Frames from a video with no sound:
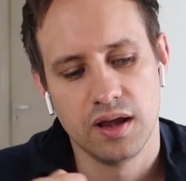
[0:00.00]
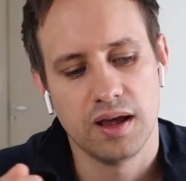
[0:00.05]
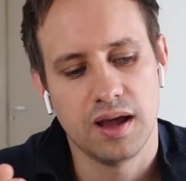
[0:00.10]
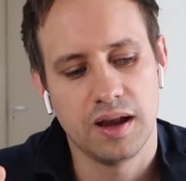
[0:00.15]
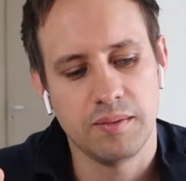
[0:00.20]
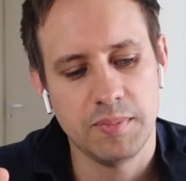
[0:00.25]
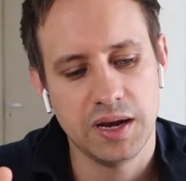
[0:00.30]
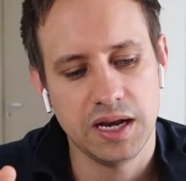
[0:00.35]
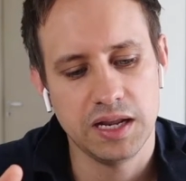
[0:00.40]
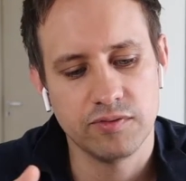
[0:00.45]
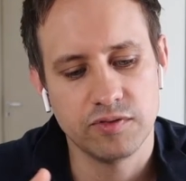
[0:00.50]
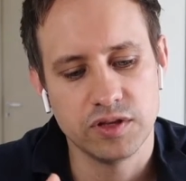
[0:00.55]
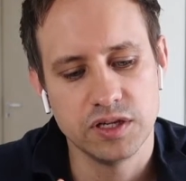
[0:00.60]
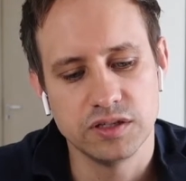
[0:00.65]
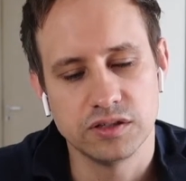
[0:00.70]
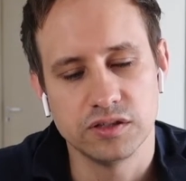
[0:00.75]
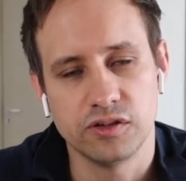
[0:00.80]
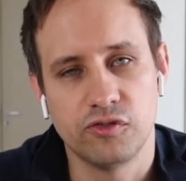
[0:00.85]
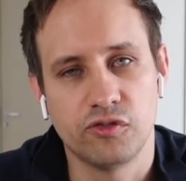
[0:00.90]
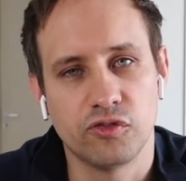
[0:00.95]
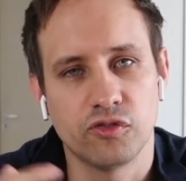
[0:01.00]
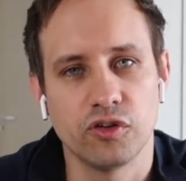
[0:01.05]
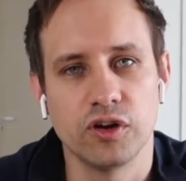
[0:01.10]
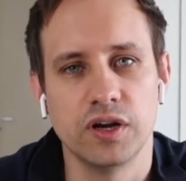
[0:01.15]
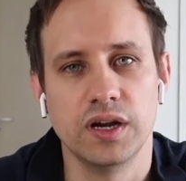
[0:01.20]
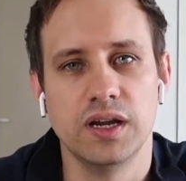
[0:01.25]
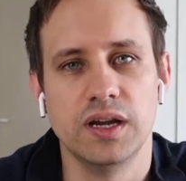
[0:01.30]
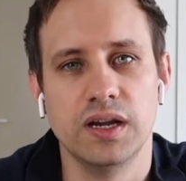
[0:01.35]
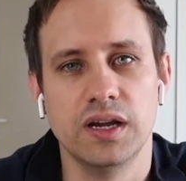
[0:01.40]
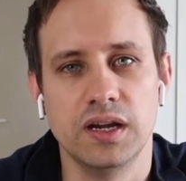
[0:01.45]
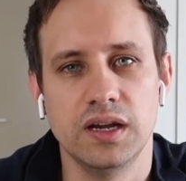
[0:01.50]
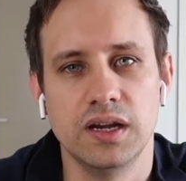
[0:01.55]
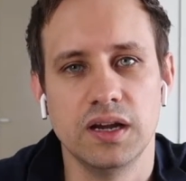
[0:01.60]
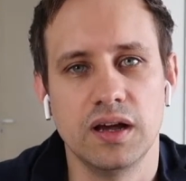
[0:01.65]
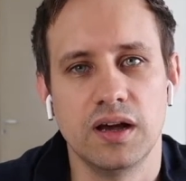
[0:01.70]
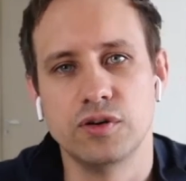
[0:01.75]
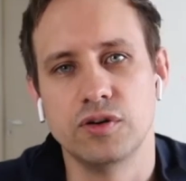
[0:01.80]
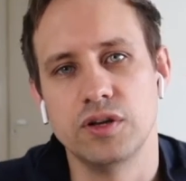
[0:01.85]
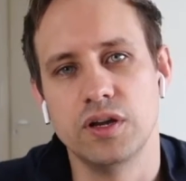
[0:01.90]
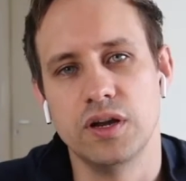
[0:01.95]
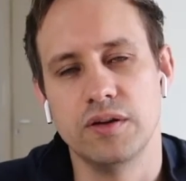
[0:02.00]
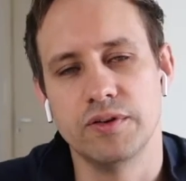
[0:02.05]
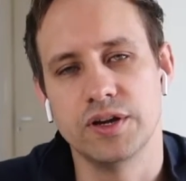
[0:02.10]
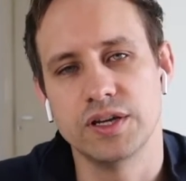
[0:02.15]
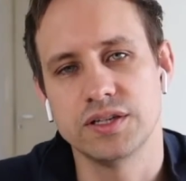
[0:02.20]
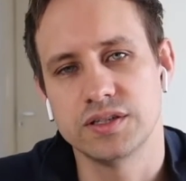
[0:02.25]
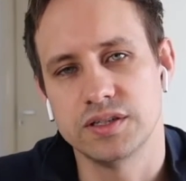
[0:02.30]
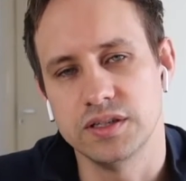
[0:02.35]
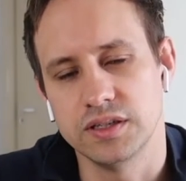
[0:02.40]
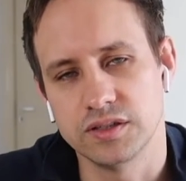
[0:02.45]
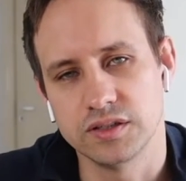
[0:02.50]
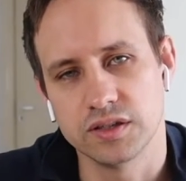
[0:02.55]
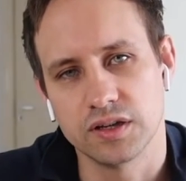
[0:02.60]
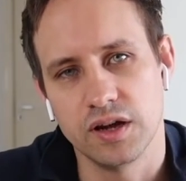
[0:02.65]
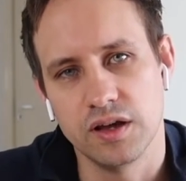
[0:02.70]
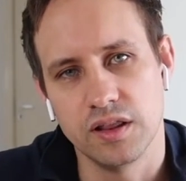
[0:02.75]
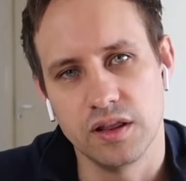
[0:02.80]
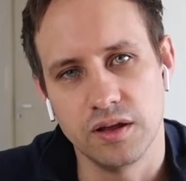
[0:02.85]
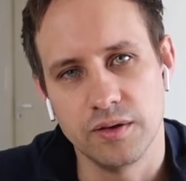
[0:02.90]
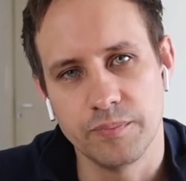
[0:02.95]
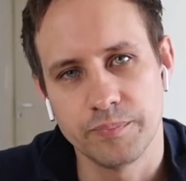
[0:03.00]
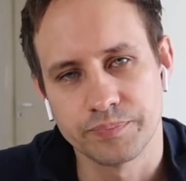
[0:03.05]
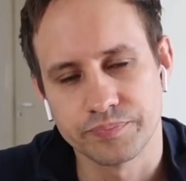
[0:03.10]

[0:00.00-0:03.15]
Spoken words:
And many of these are free your university to go there.